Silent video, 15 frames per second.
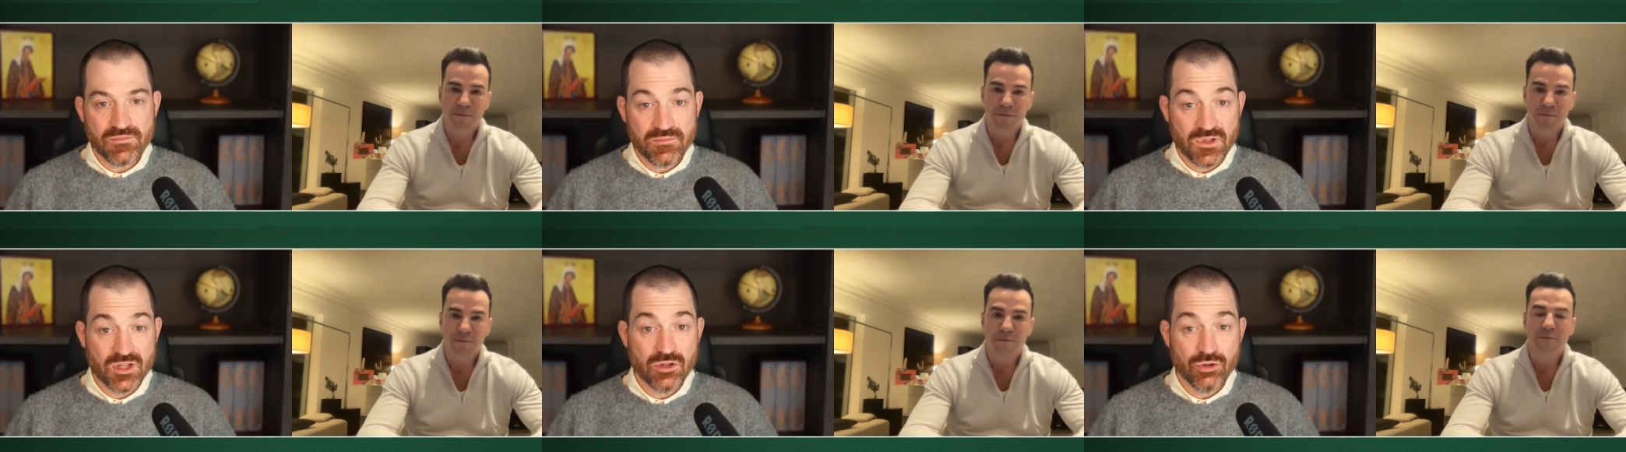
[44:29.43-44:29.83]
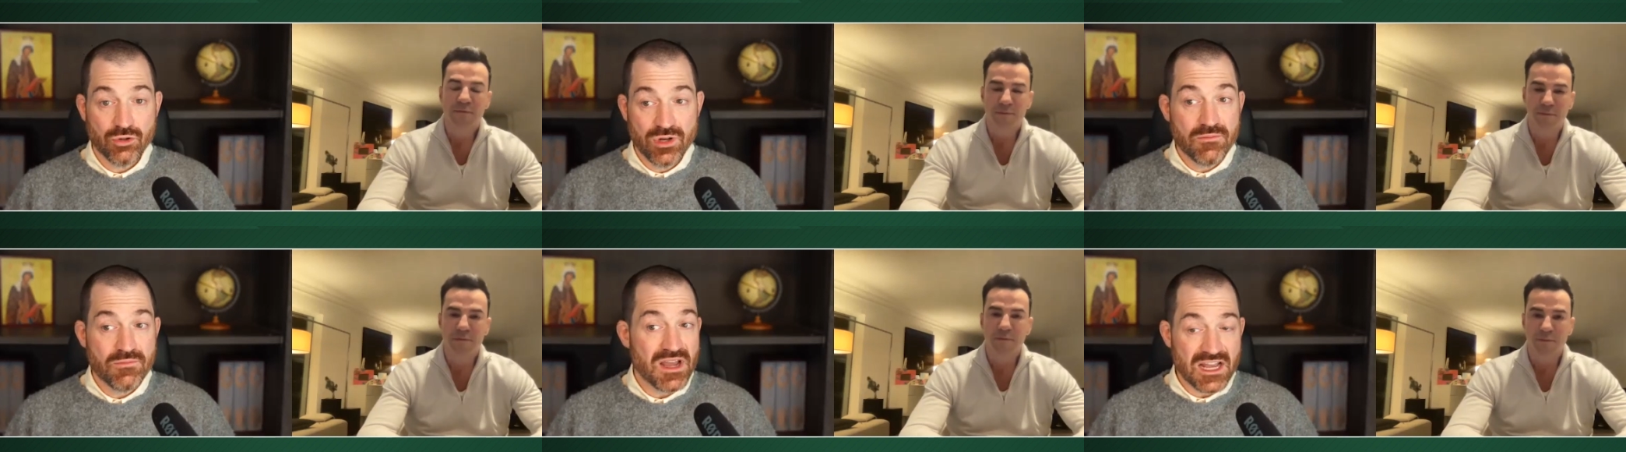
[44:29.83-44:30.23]

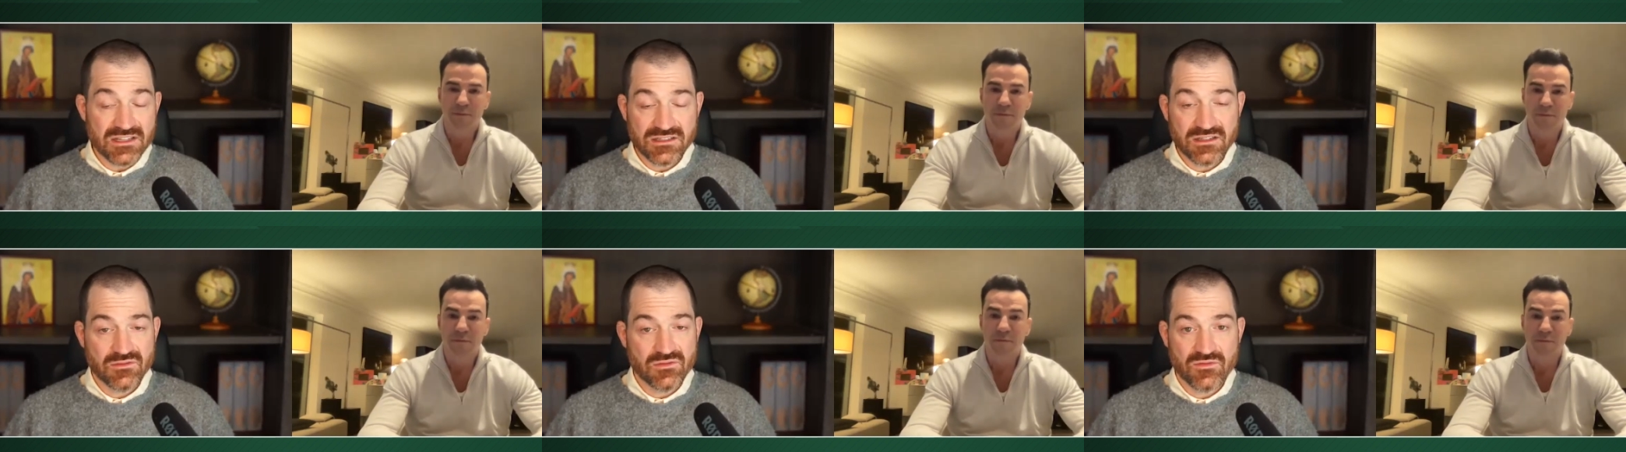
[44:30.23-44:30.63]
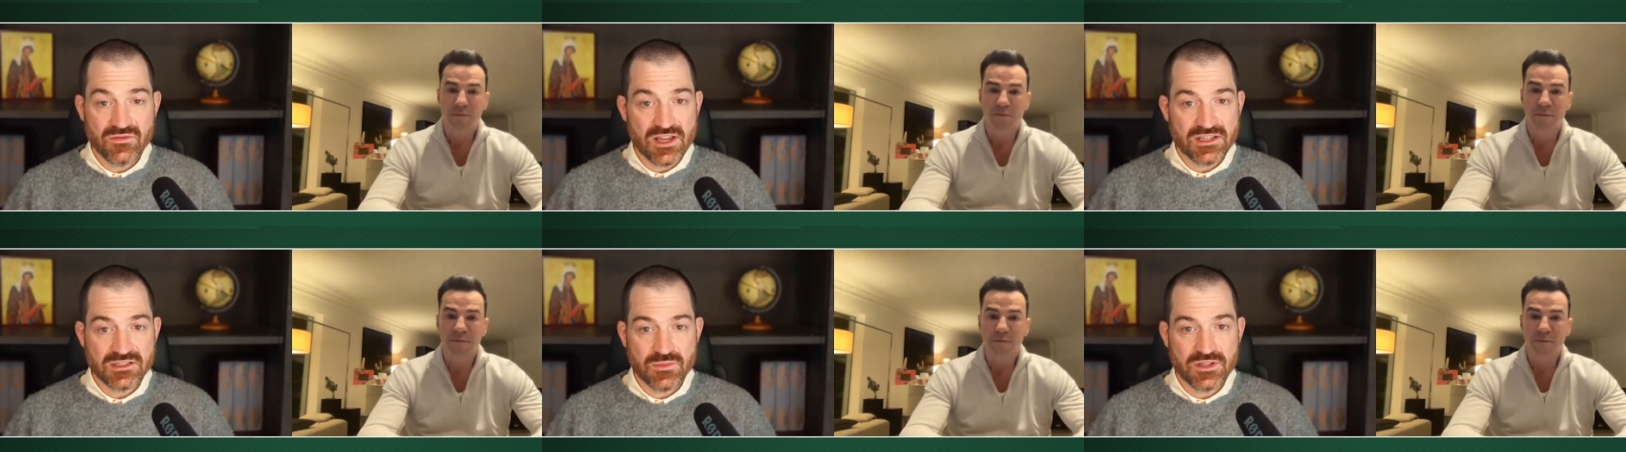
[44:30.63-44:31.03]
Speaker 1: including passive
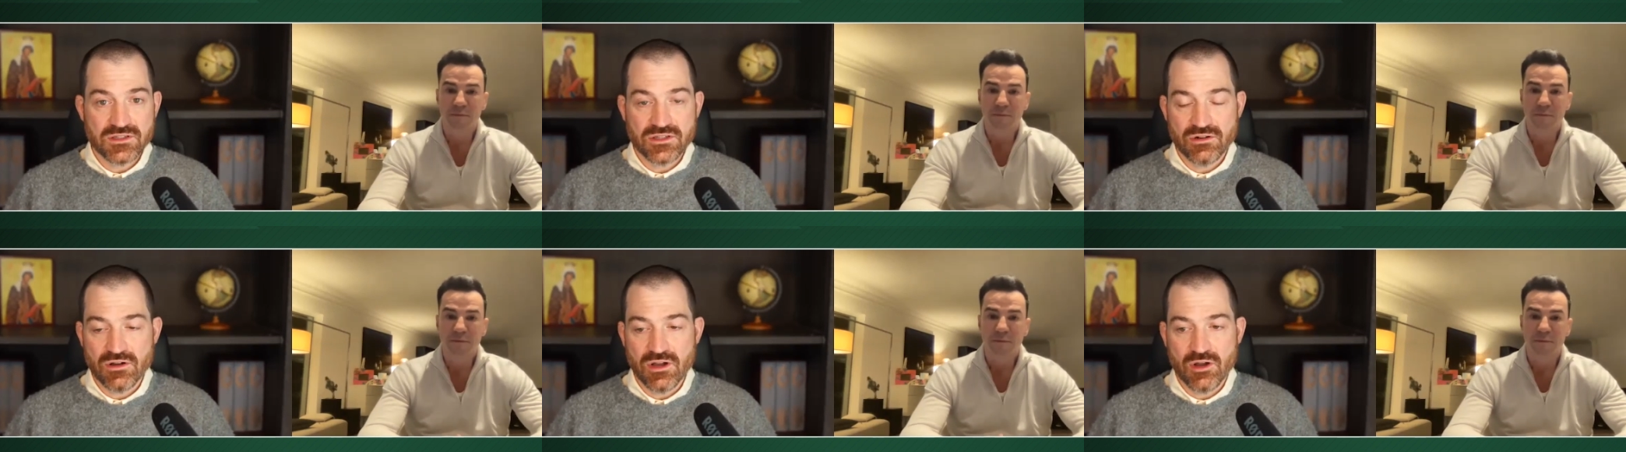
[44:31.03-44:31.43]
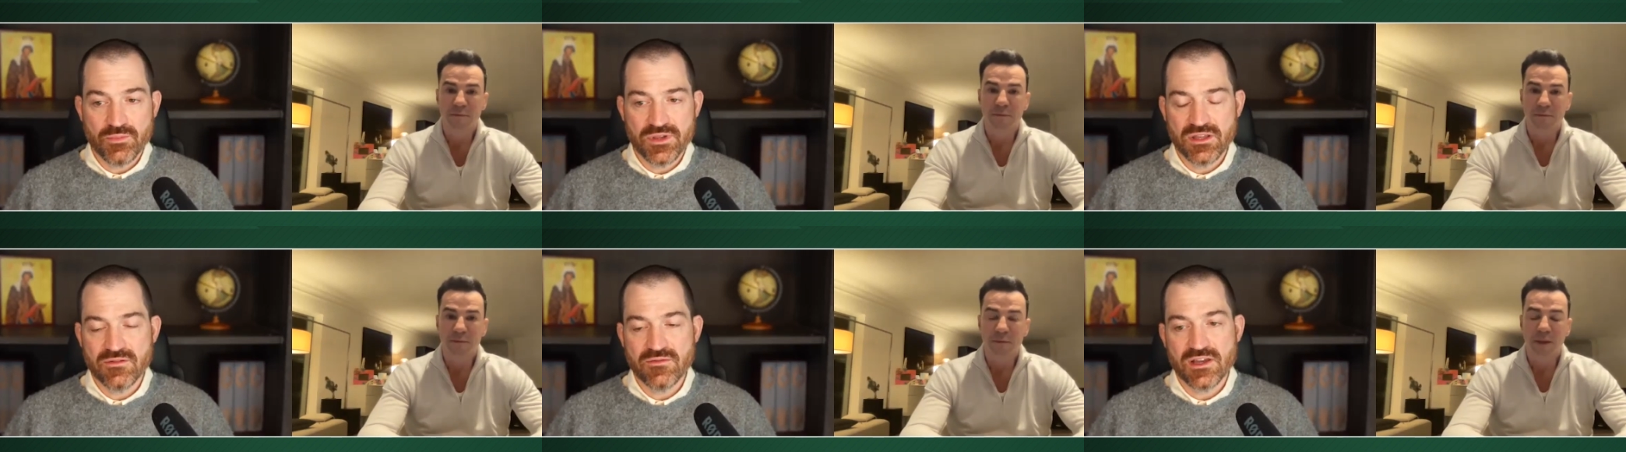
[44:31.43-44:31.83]
investments, you know,
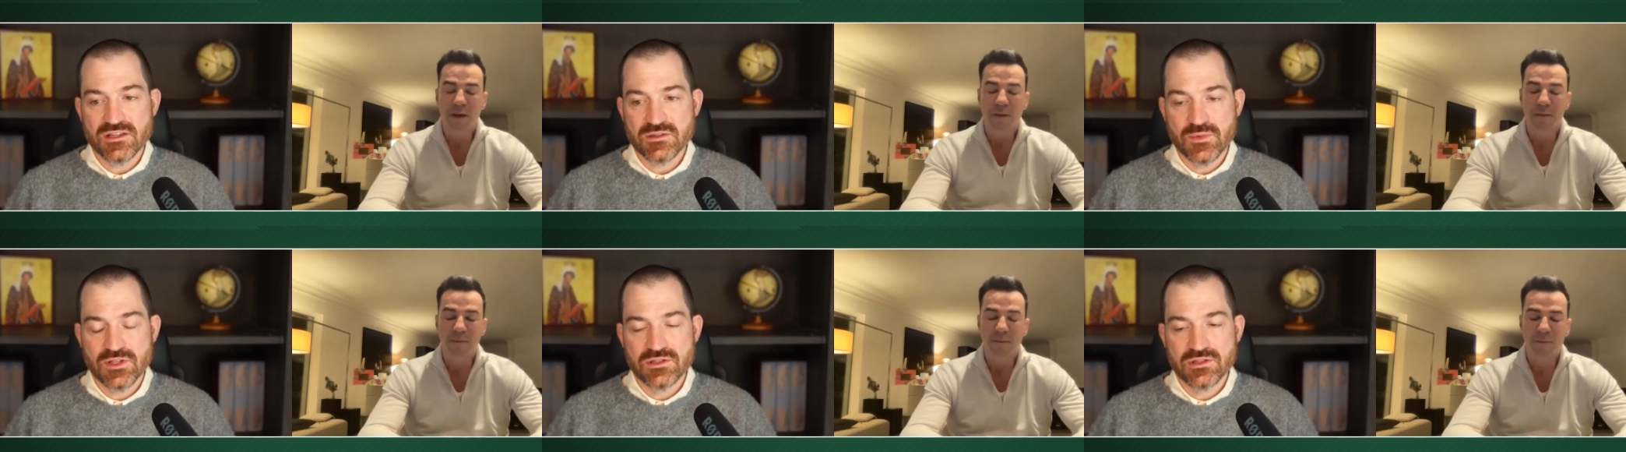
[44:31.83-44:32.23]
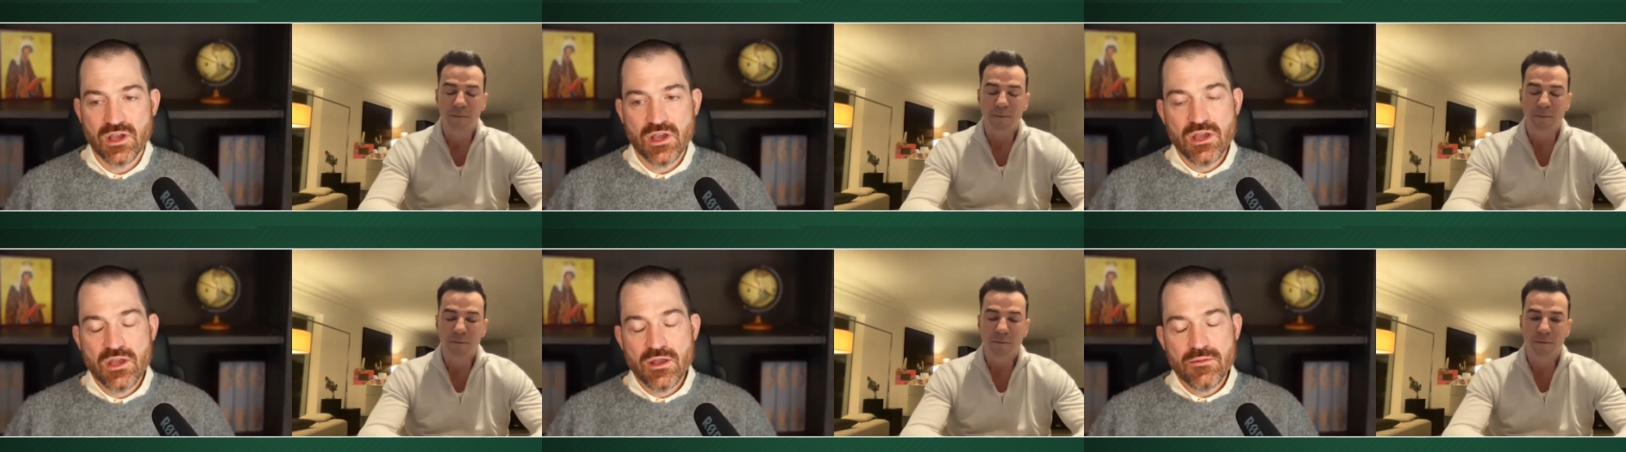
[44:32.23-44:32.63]
LP investments,
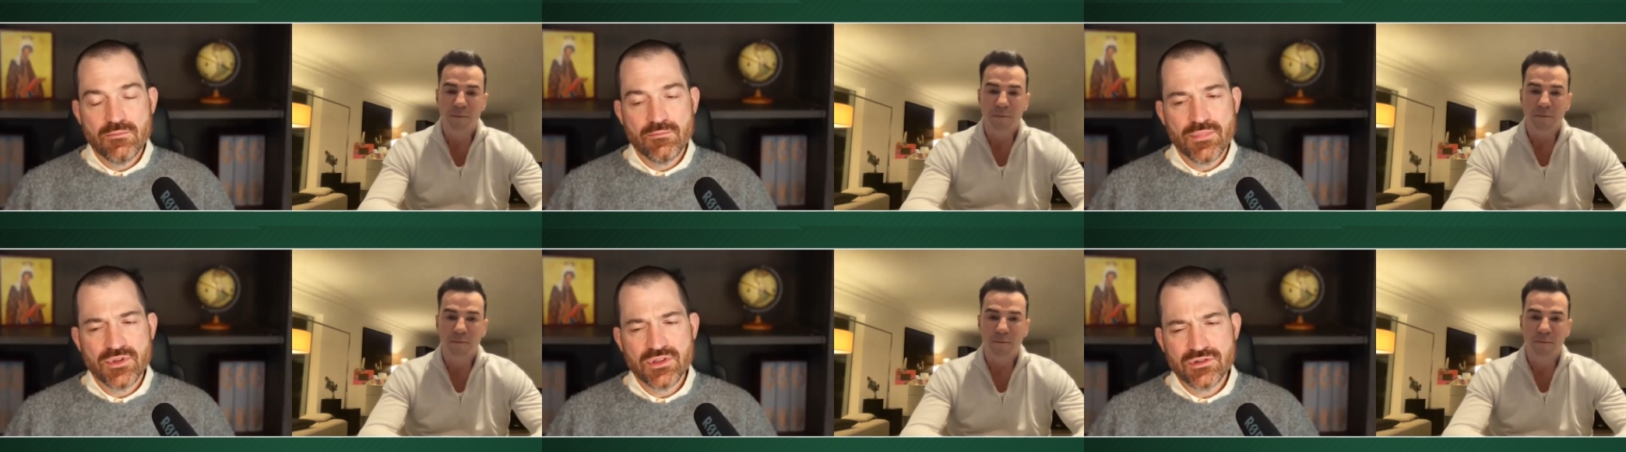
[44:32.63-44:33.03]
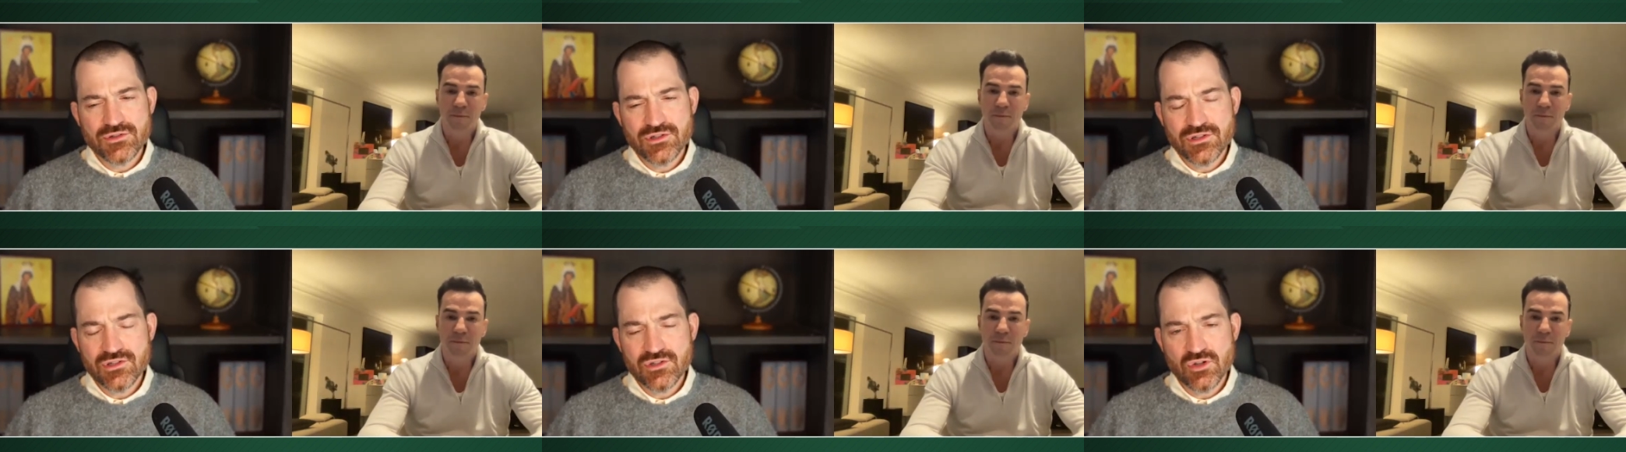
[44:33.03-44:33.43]
but there's
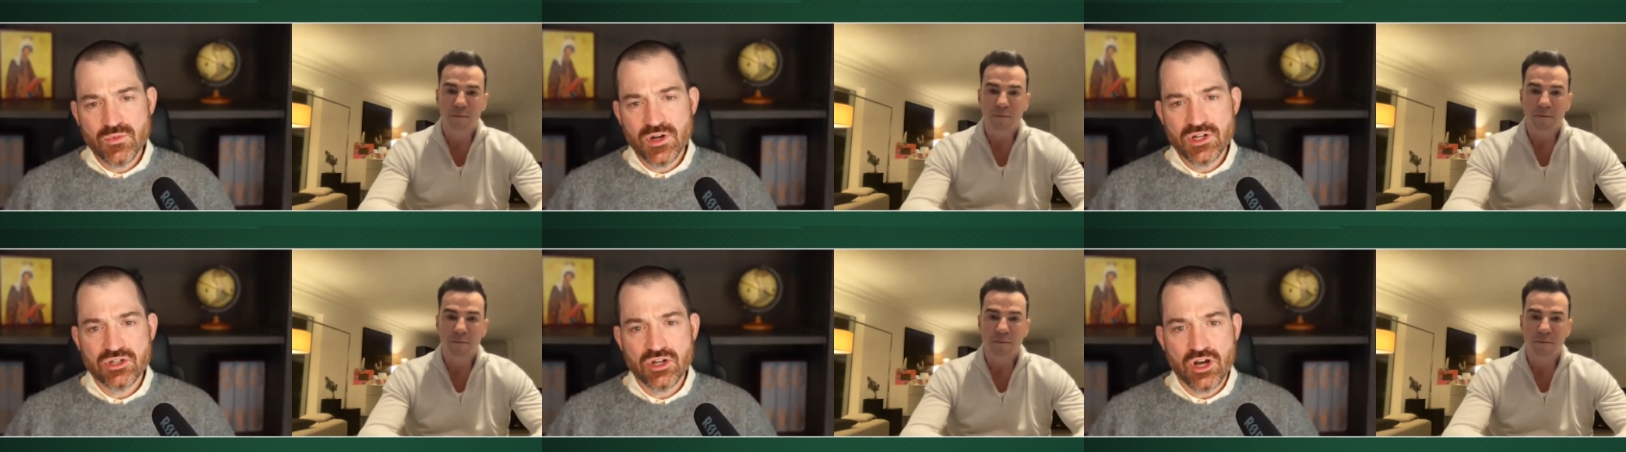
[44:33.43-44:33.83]
just so much